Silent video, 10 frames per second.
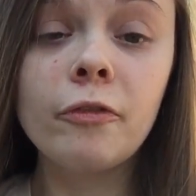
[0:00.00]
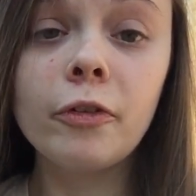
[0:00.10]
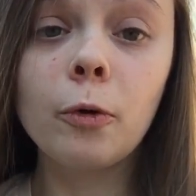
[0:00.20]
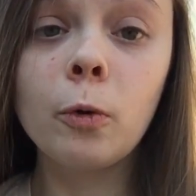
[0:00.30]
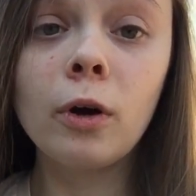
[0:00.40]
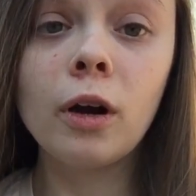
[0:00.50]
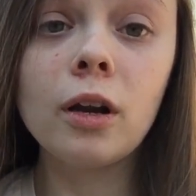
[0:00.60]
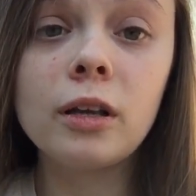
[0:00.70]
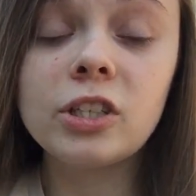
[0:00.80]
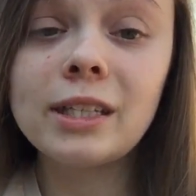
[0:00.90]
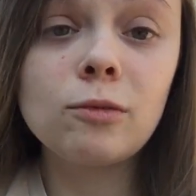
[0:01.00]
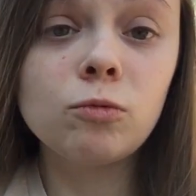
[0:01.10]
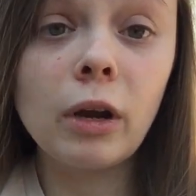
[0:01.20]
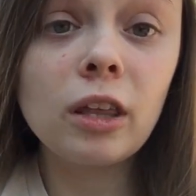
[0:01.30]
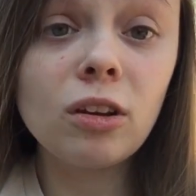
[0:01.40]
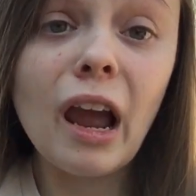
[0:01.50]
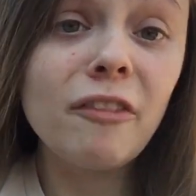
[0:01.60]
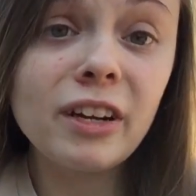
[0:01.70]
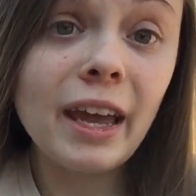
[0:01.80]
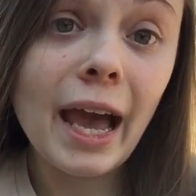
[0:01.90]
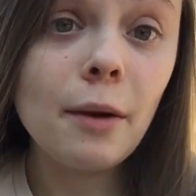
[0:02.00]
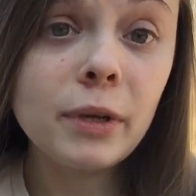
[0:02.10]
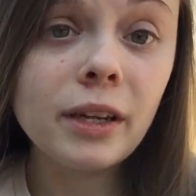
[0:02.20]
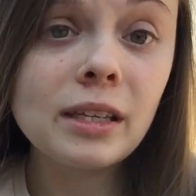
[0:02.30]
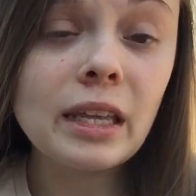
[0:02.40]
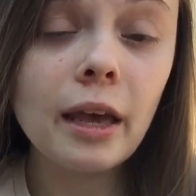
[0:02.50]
for just regular everyday happiness.